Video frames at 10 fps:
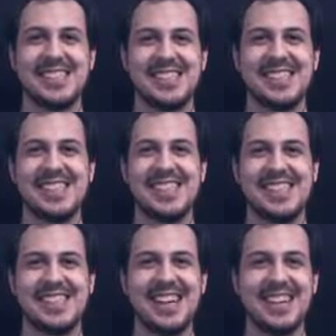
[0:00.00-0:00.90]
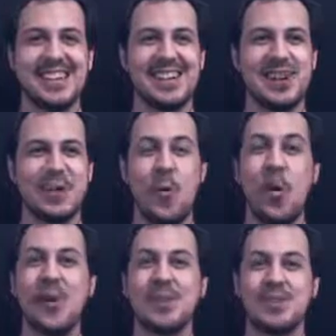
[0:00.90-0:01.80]
Yeah,
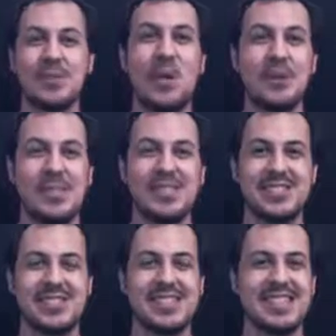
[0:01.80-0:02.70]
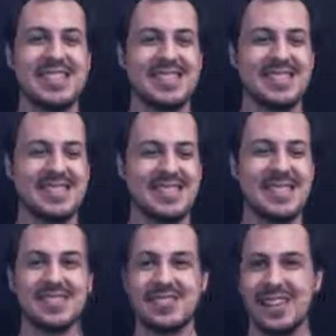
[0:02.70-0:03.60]
Wong mentions it. He
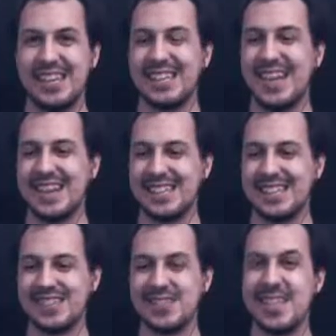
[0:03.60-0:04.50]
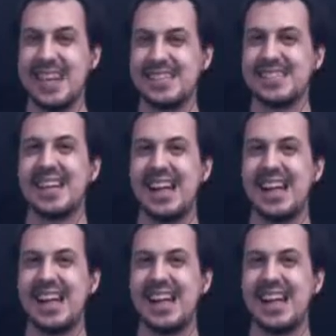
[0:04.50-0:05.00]
has that